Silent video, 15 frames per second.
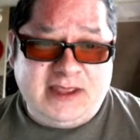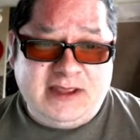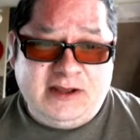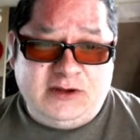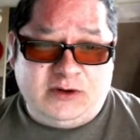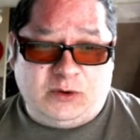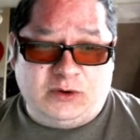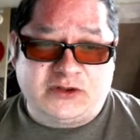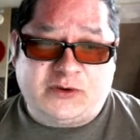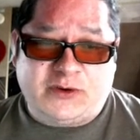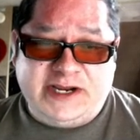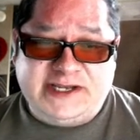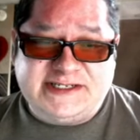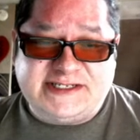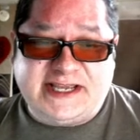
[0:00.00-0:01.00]
North
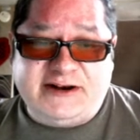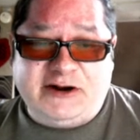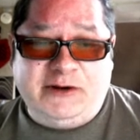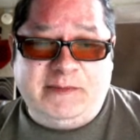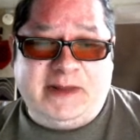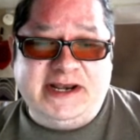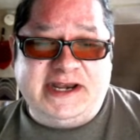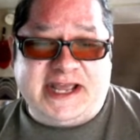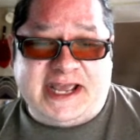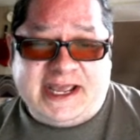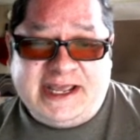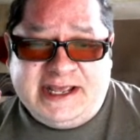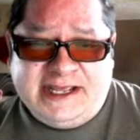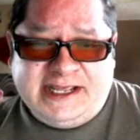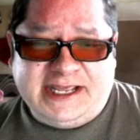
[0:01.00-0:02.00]
Korea said on
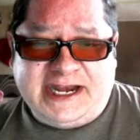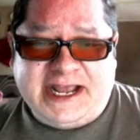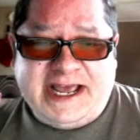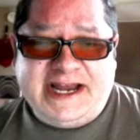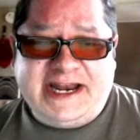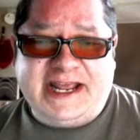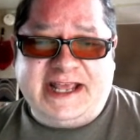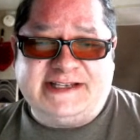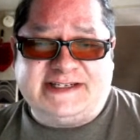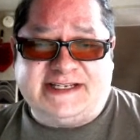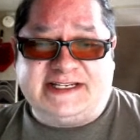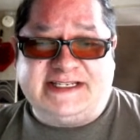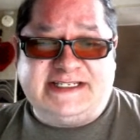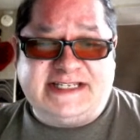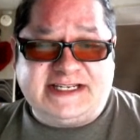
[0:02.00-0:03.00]
Monday it had
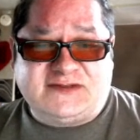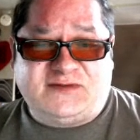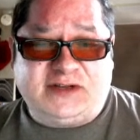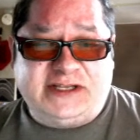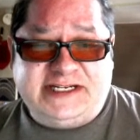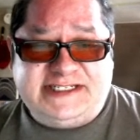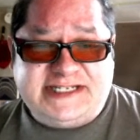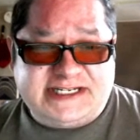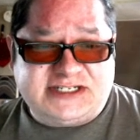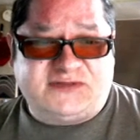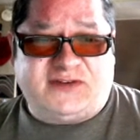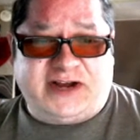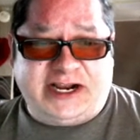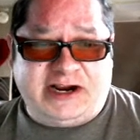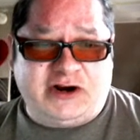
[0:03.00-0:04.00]
successfully
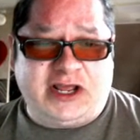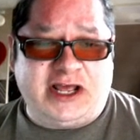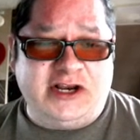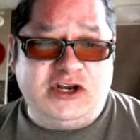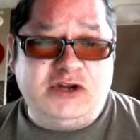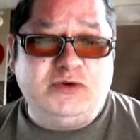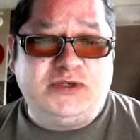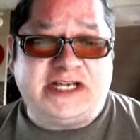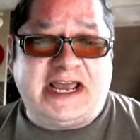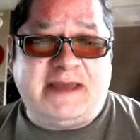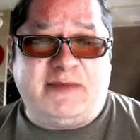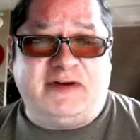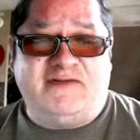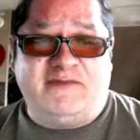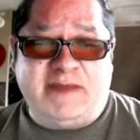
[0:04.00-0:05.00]
test-fired a new
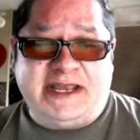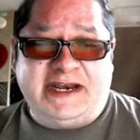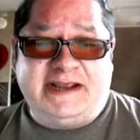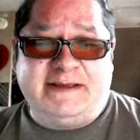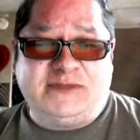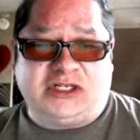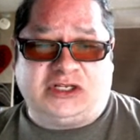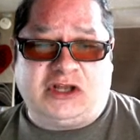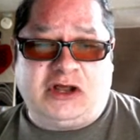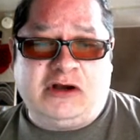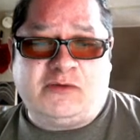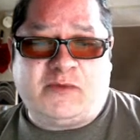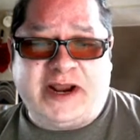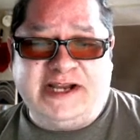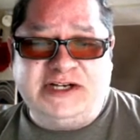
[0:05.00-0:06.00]
type of medium to
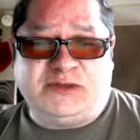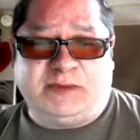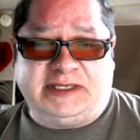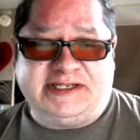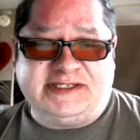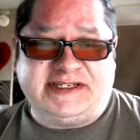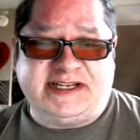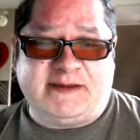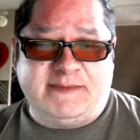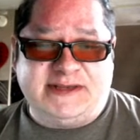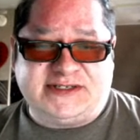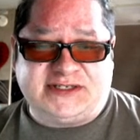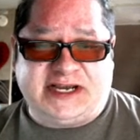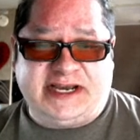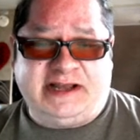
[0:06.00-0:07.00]
long-range ballistic
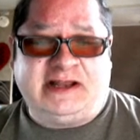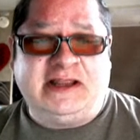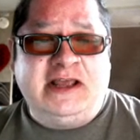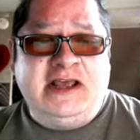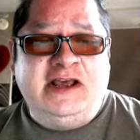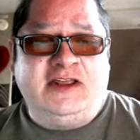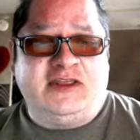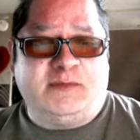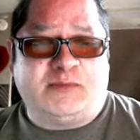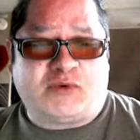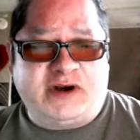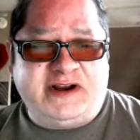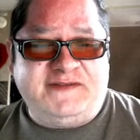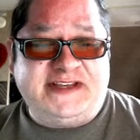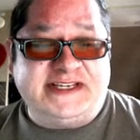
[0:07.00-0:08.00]
missile the
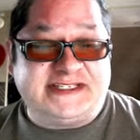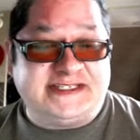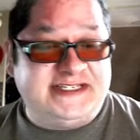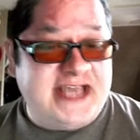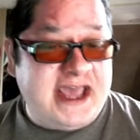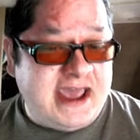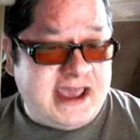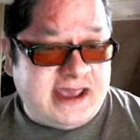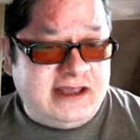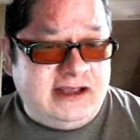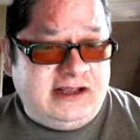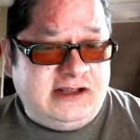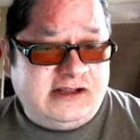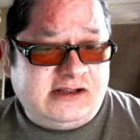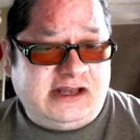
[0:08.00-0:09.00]
previous day,
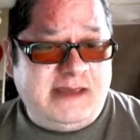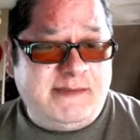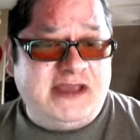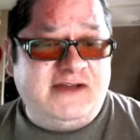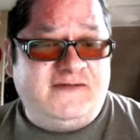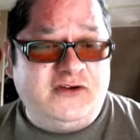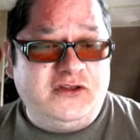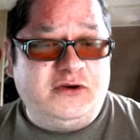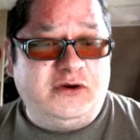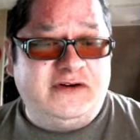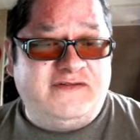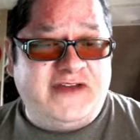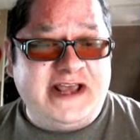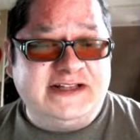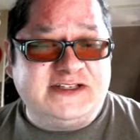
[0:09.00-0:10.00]
claiming further
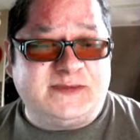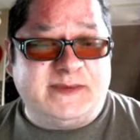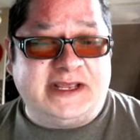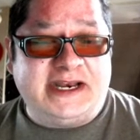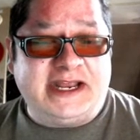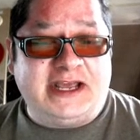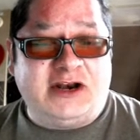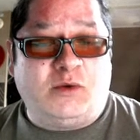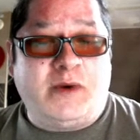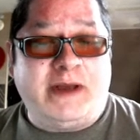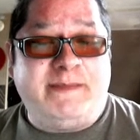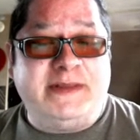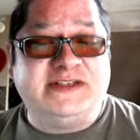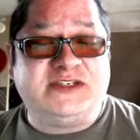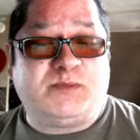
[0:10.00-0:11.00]
advancement in a
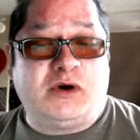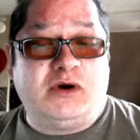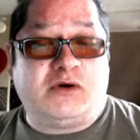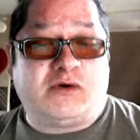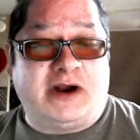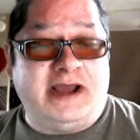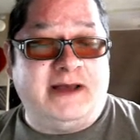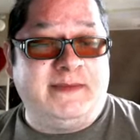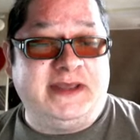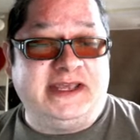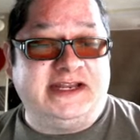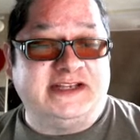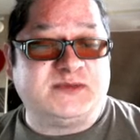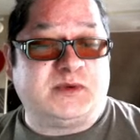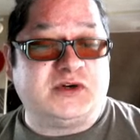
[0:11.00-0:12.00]
weapons program
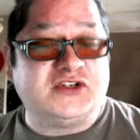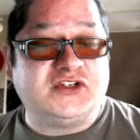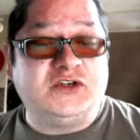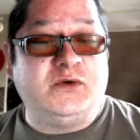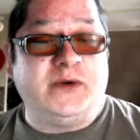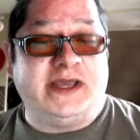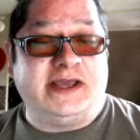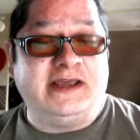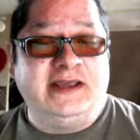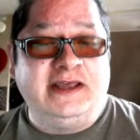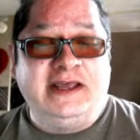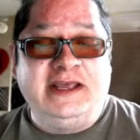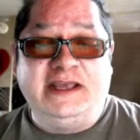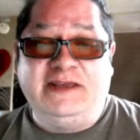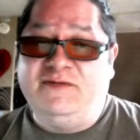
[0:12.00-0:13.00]
it is pursuing
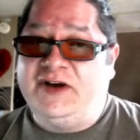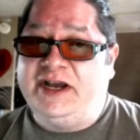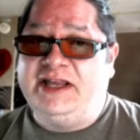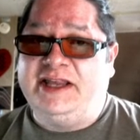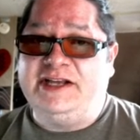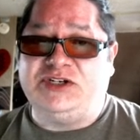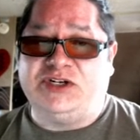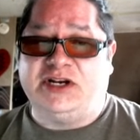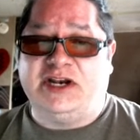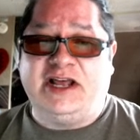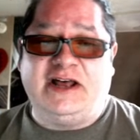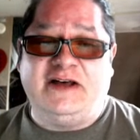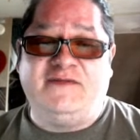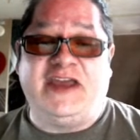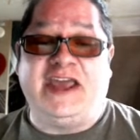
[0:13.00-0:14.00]
in violation
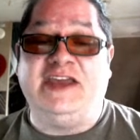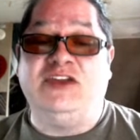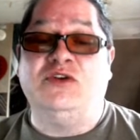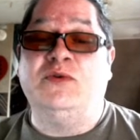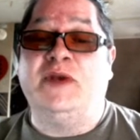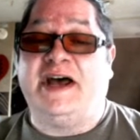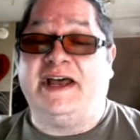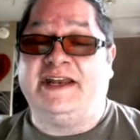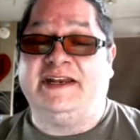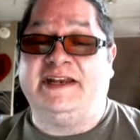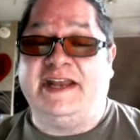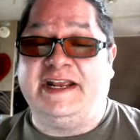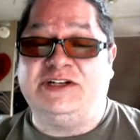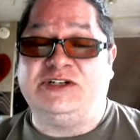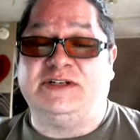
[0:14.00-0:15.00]
of a United
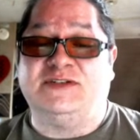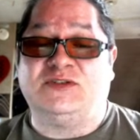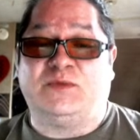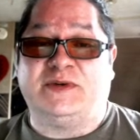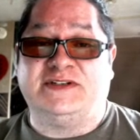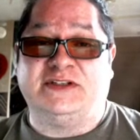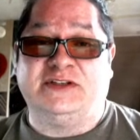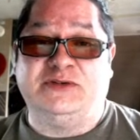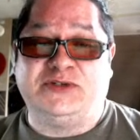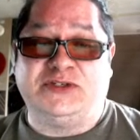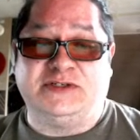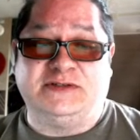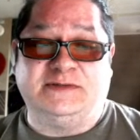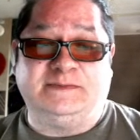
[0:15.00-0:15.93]
Nations resolution.